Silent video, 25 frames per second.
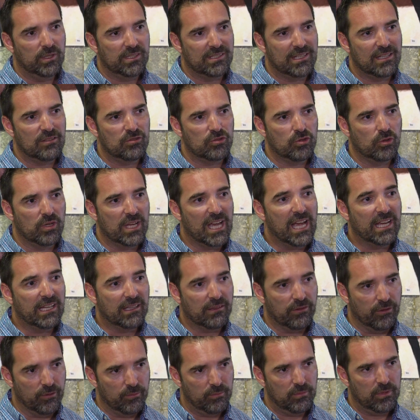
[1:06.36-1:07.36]
we tend to
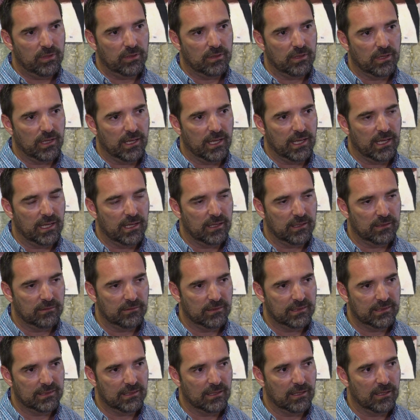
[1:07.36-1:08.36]
guide them,
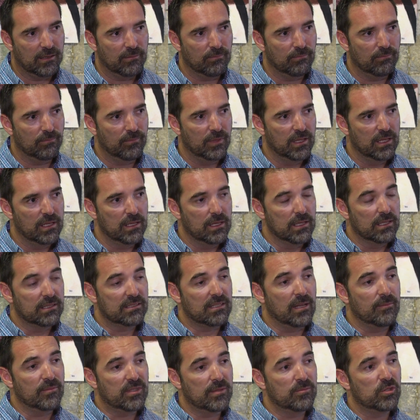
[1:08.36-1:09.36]
and um,
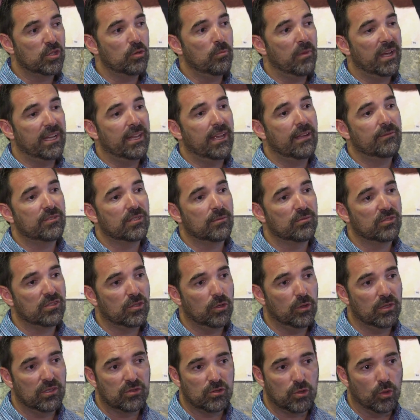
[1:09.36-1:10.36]
sometimes you might have some
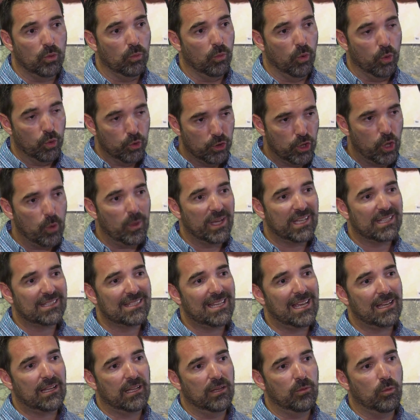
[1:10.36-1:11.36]
students who, who know
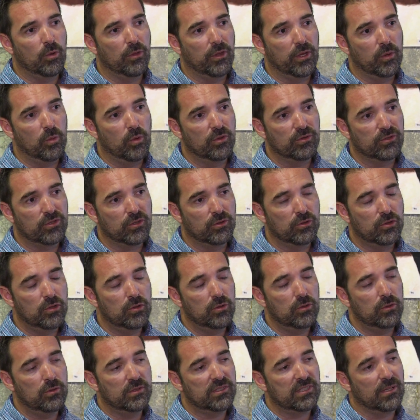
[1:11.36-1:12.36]
exactly what they want to
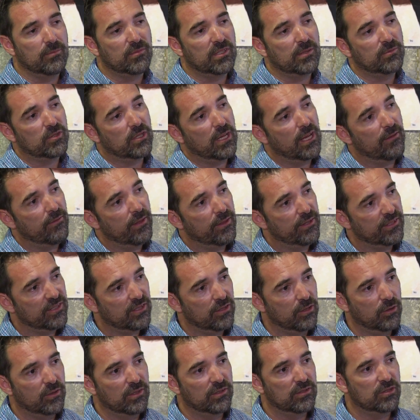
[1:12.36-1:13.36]
do. Sometimes you have other
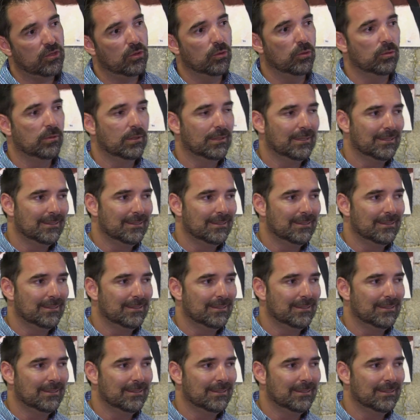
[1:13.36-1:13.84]
students who